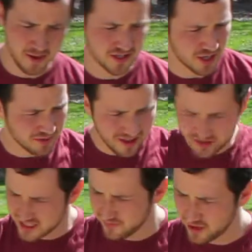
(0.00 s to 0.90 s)
Some of the other
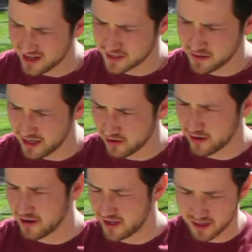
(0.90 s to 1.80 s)
stuff we got spread out
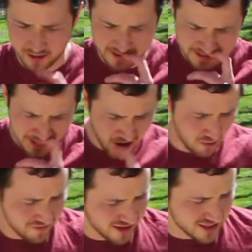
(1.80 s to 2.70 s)
around here is
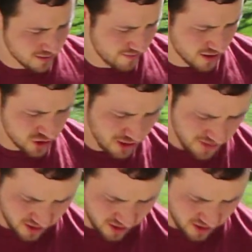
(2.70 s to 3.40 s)
we've got some of our drip